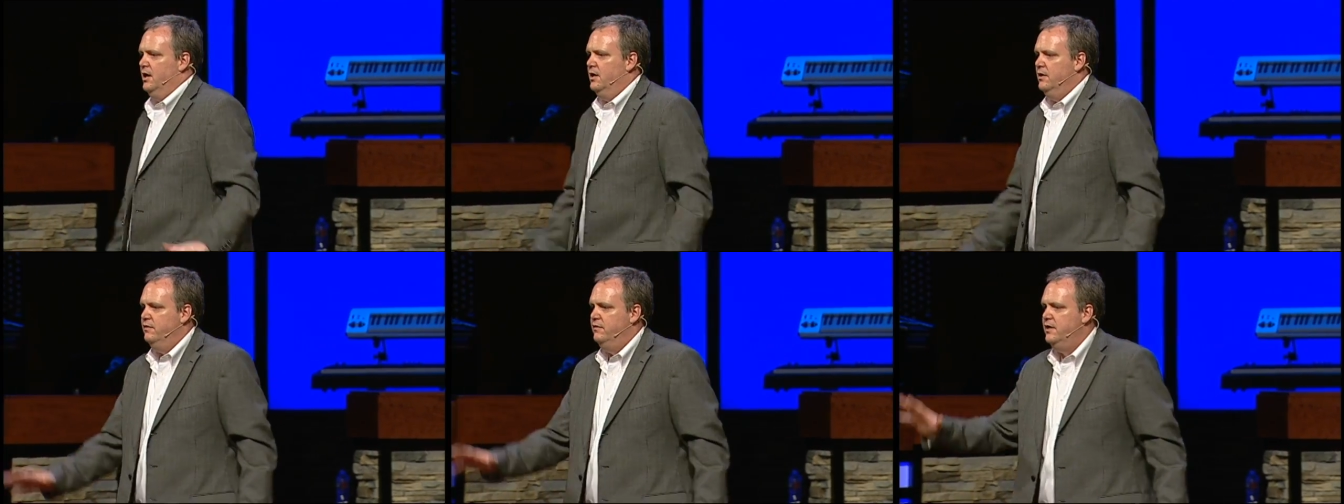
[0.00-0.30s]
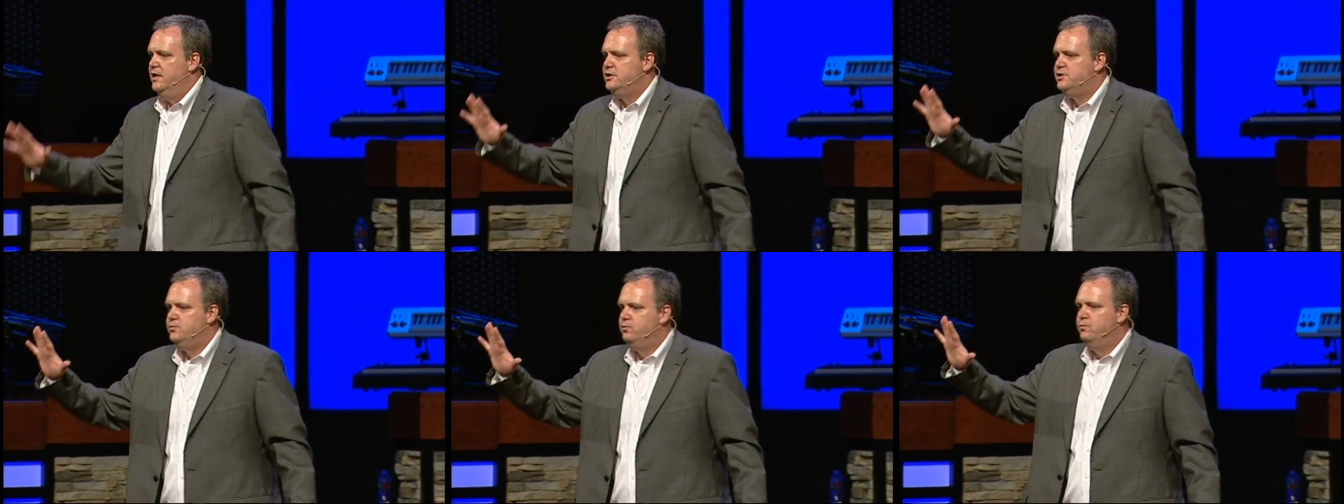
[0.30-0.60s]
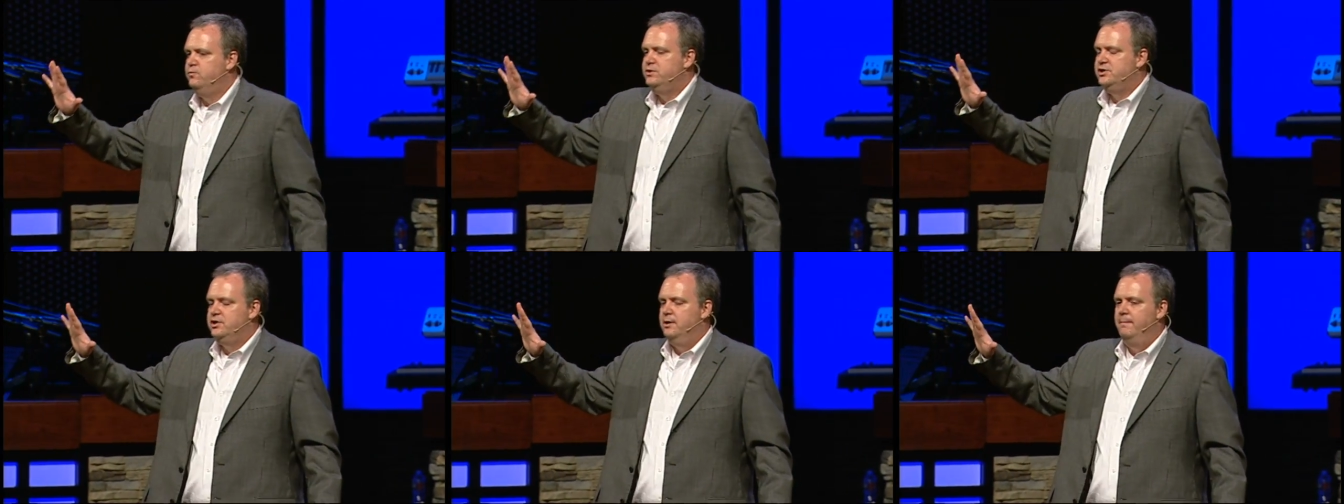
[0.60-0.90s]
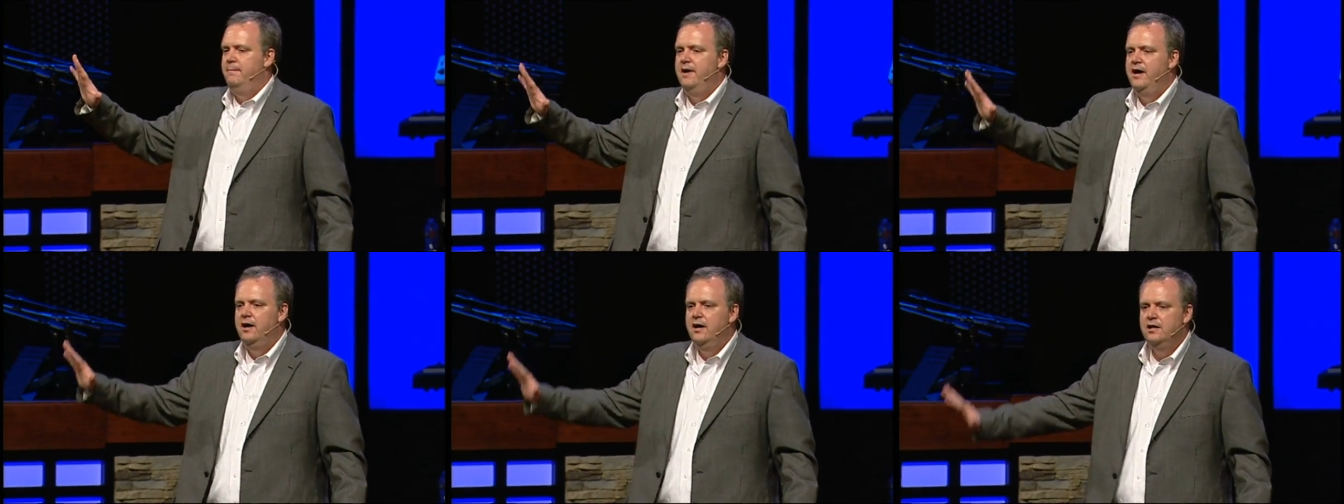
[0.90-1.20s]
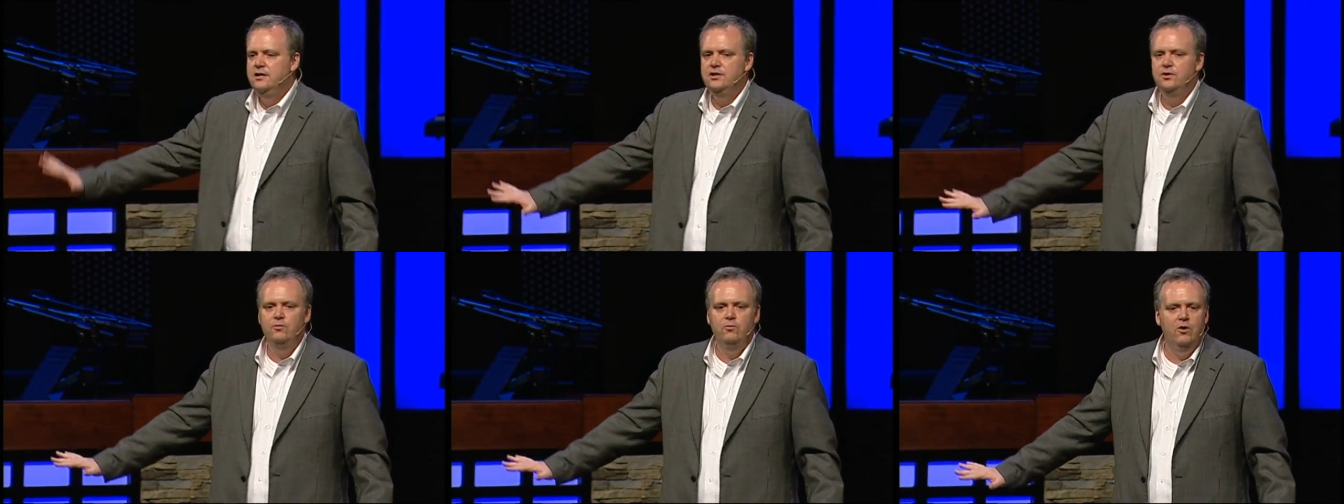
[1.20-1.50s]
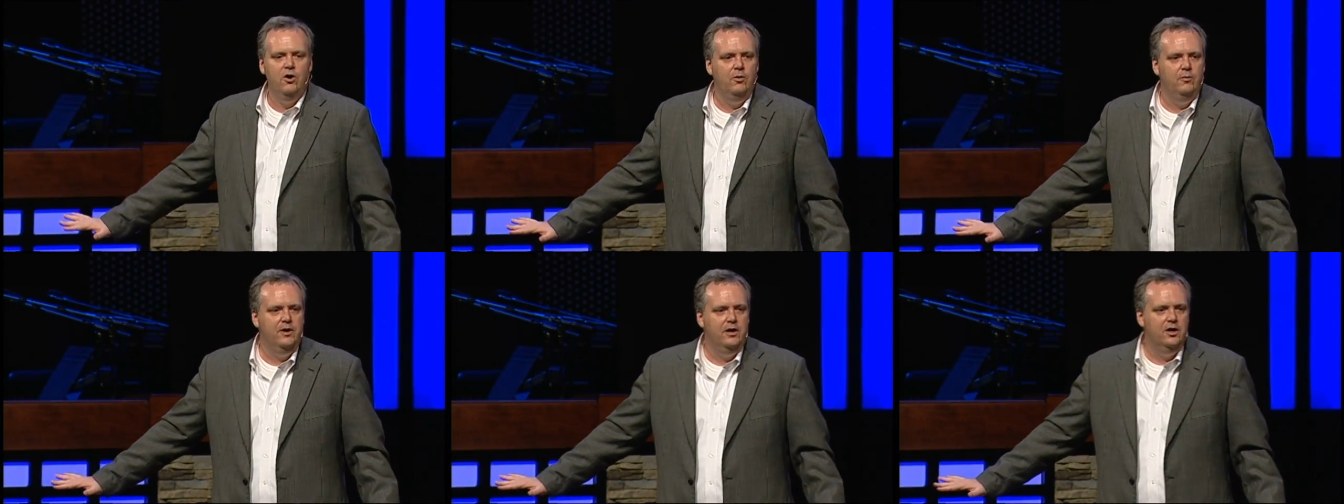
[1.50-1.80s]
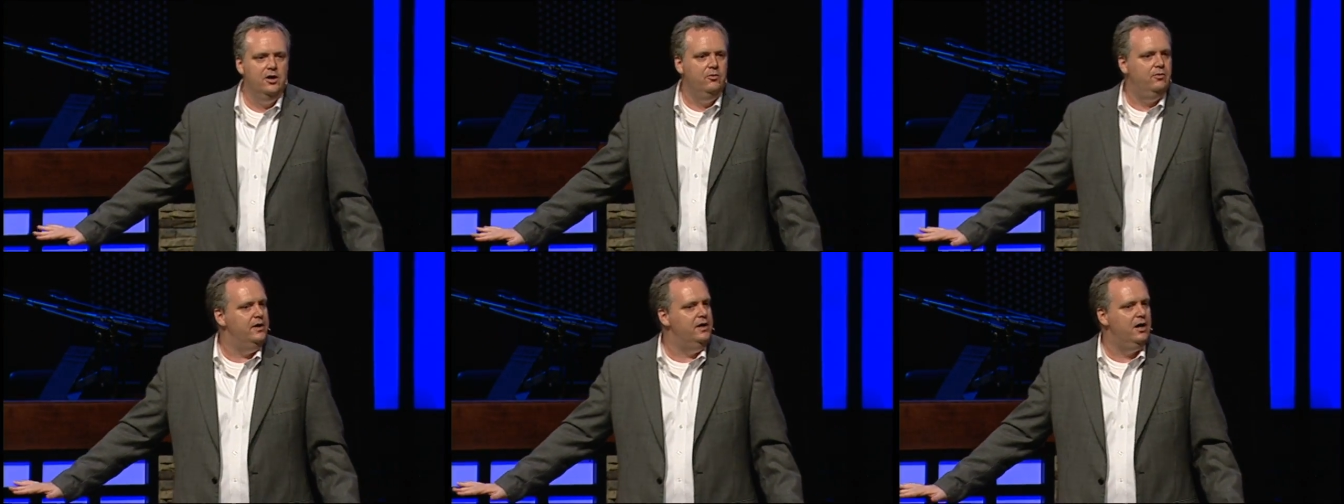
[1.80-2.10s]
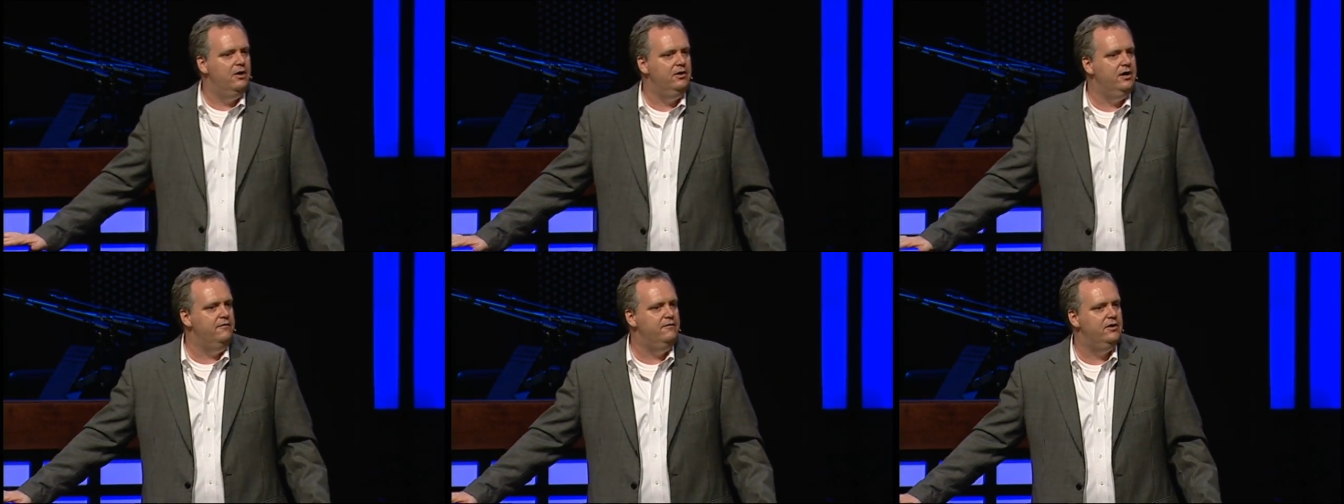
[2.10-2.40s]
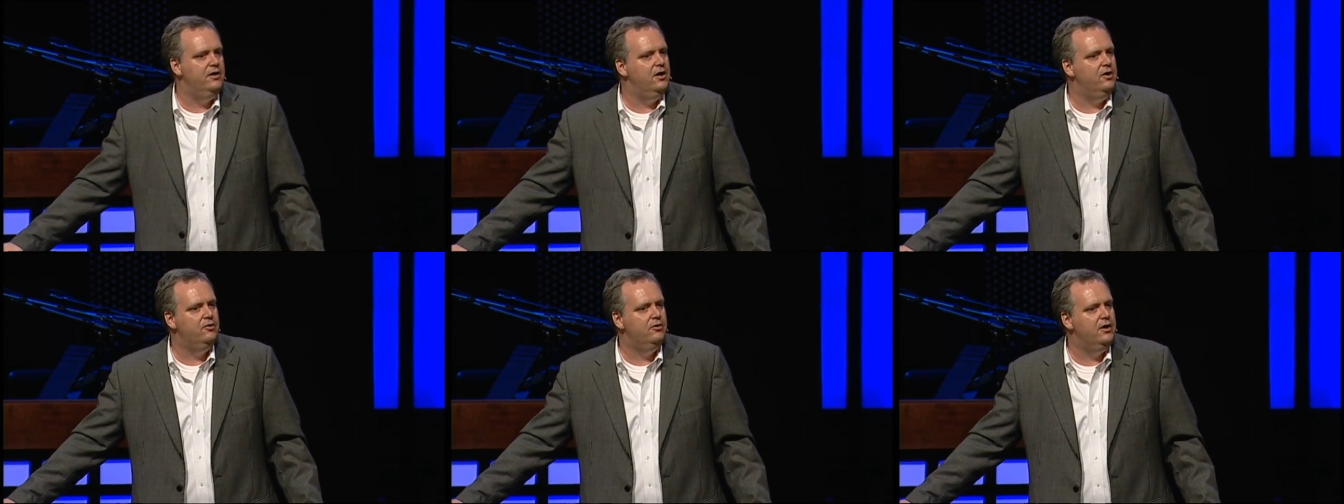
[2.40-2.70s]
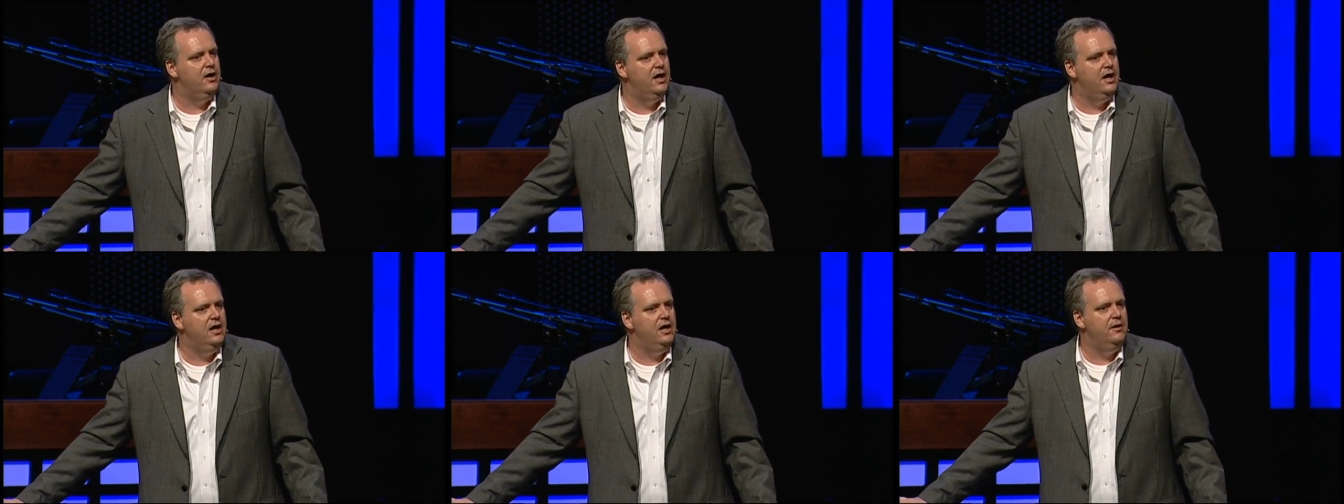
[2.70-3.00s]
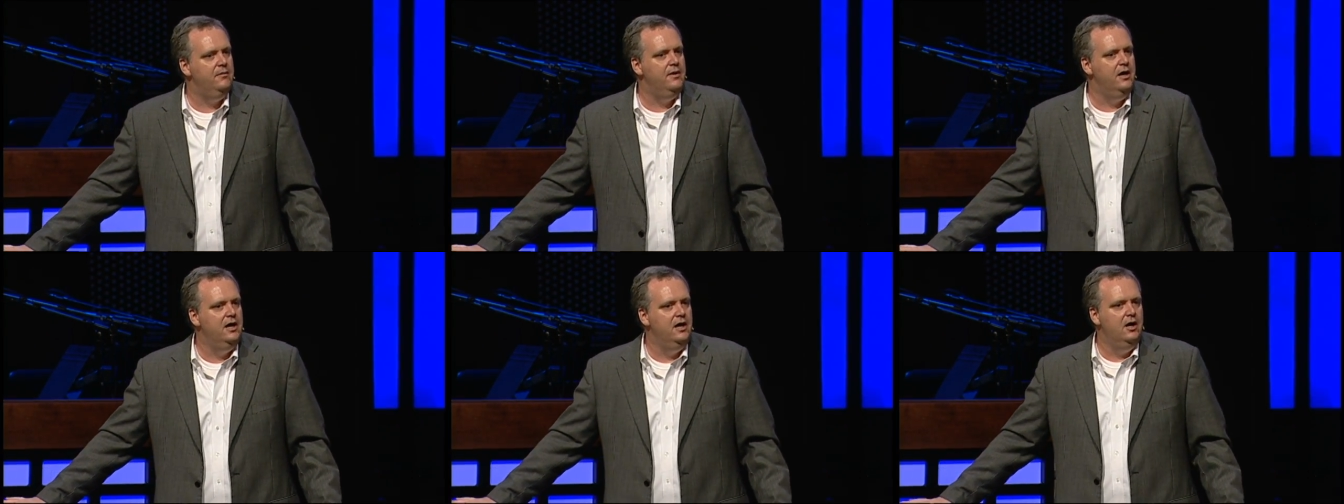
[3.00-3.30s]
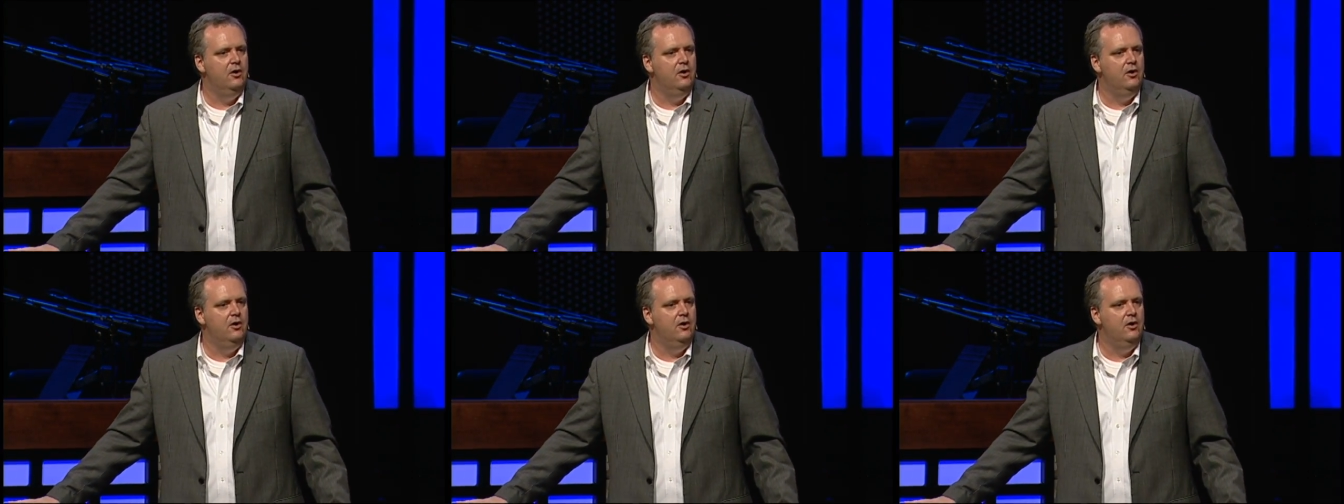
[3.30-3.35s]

This Samaritan woman, who we don't even know her name,